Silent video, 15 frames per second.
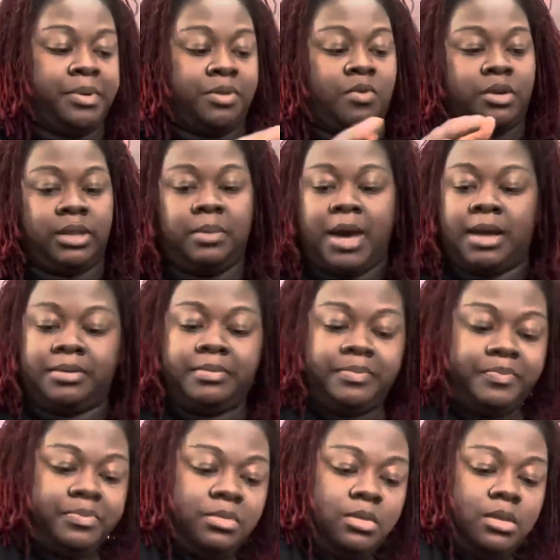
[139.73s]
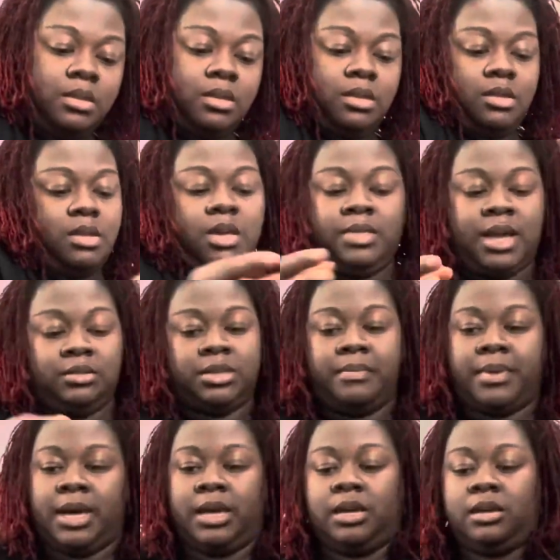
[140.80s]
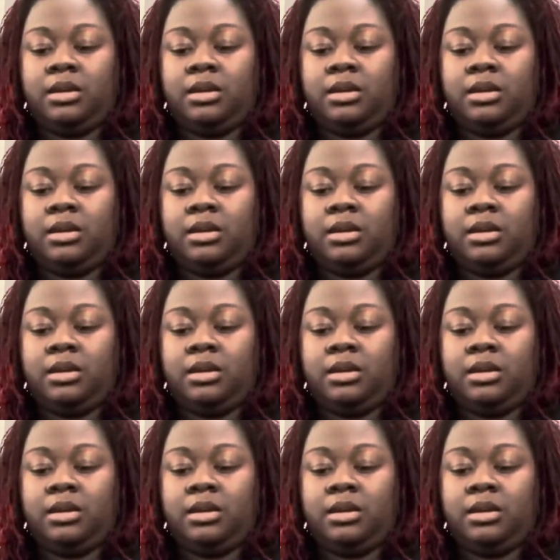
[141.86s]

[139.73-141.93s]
pros and cons of seed